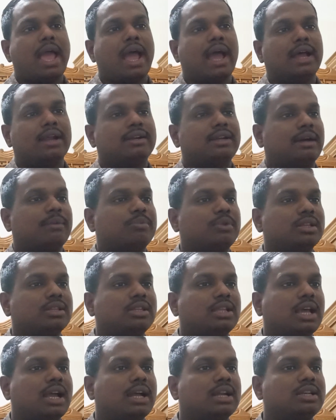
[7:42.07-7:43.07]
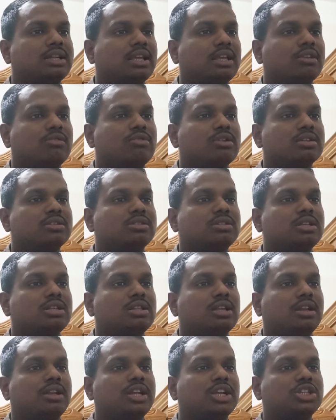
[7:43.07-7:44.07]
And after that you can see
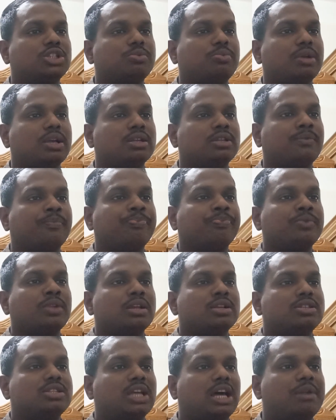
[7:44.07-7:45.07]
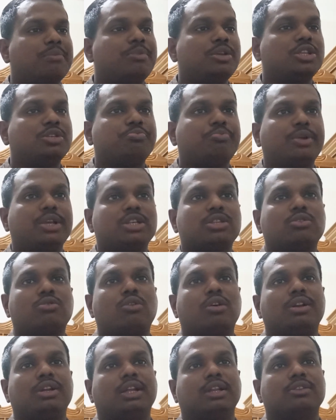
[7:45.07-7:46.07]
the next page, service based
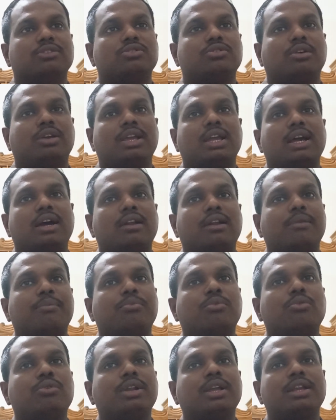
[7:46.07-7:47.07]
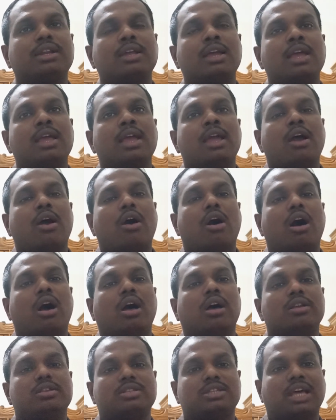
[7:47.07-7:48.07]
content. So here I put it
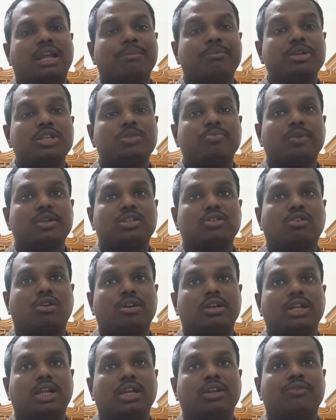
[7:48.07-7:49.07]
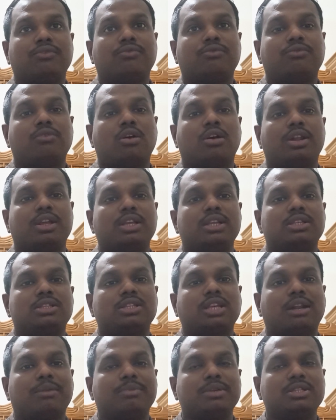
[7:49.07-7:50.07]
service based content for each
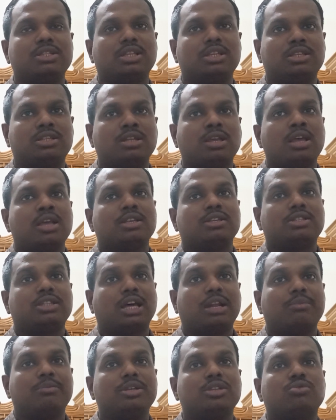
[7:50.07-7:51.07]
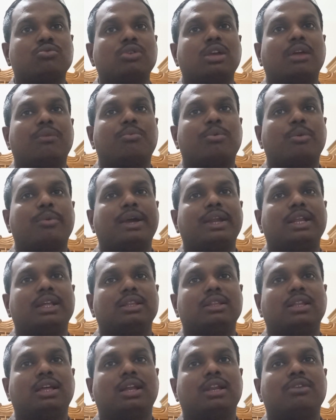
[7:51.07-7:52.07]
service we are
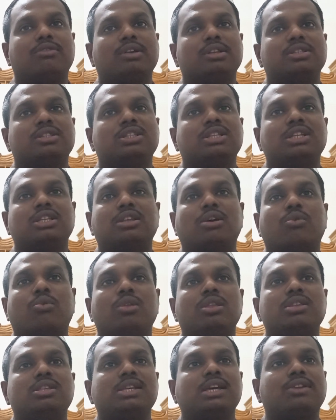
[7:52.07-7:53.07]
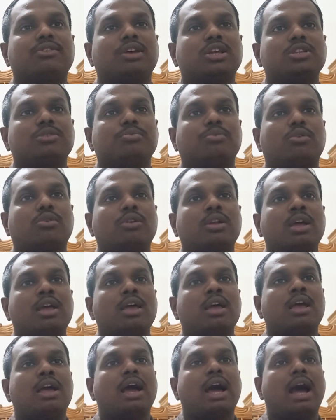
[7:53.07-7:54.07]
providing. There you can see the wheelchair transport.
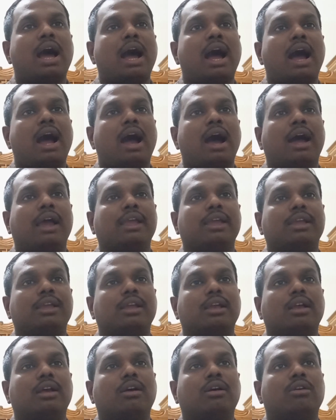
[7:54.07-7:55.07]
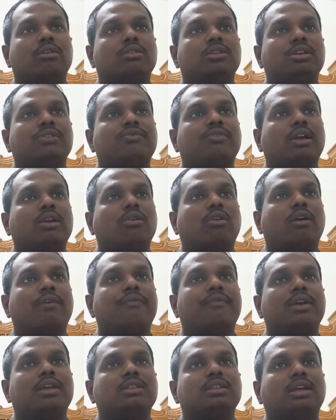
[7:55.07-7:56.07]
I If I
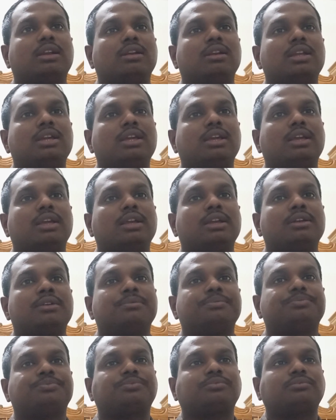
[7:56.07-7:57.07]
open the link,